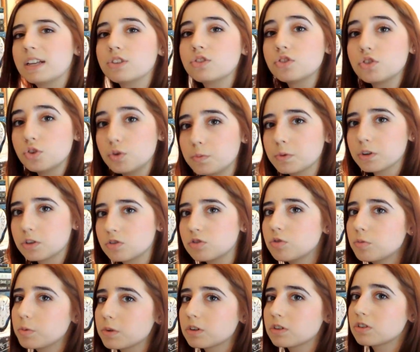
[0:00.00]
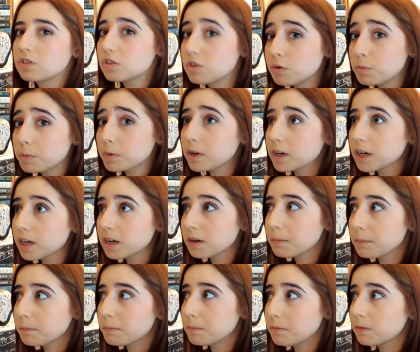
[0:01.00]
my super, super,
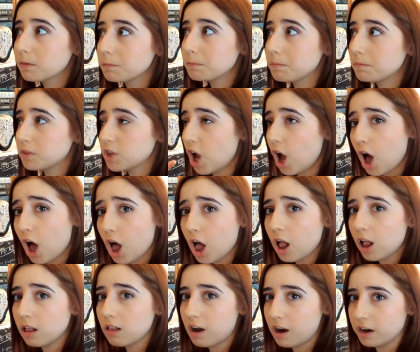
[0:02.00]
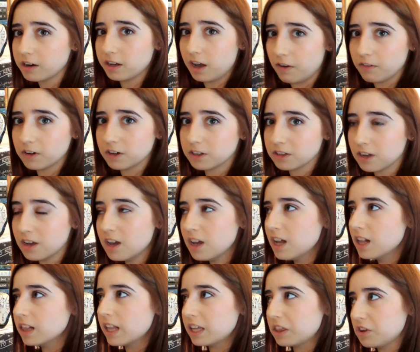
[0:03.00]
super tall hardcovers.
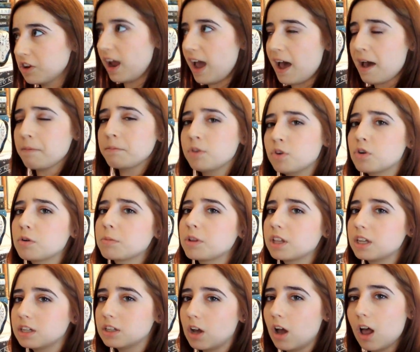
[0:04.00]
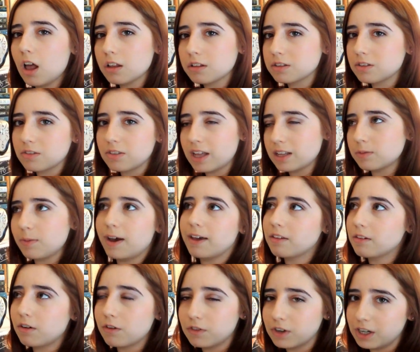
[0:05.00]
Like they're abnormally tall, so that's
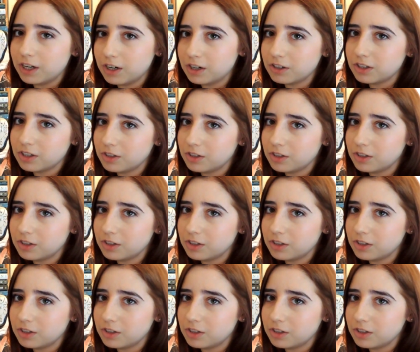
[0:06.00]
why they're over here